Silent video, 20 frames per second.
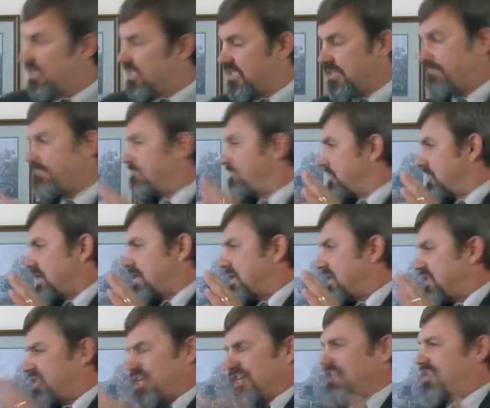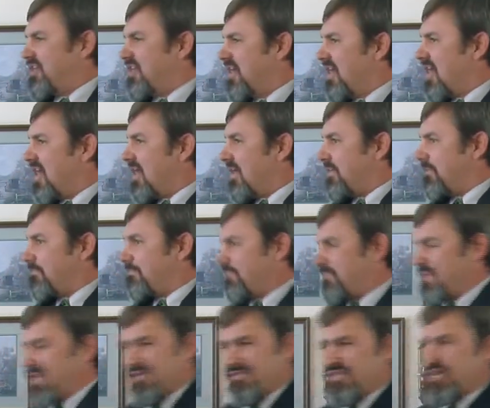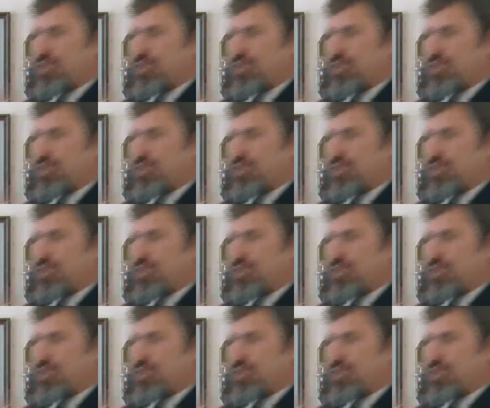To, she, if